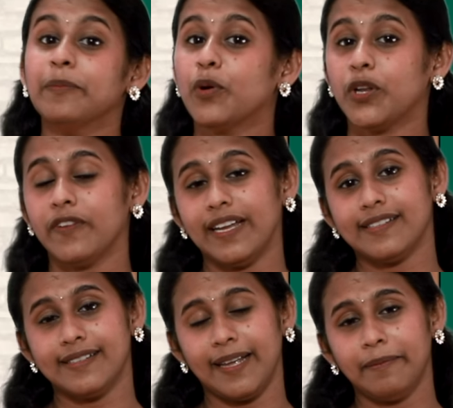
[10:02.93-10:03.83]

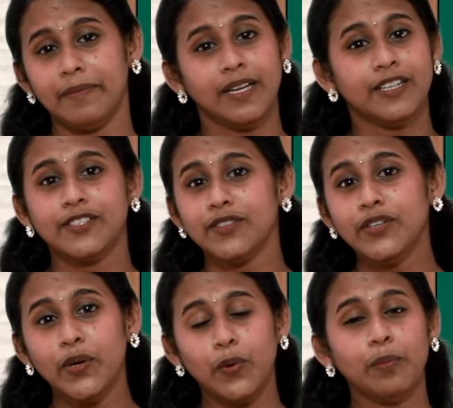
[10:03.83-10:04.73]
motivates them to
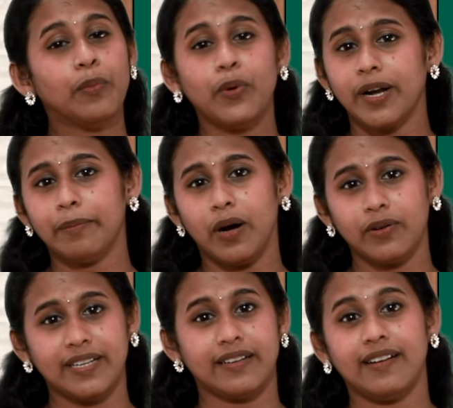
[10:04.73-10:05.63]
know more
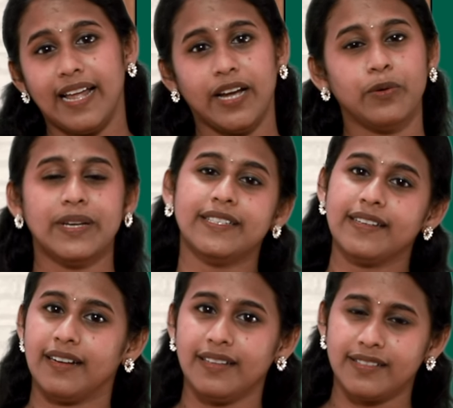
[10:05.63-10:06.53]
about their language and
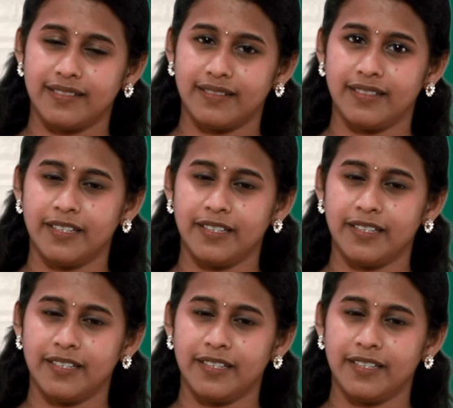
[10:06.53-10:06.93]
culture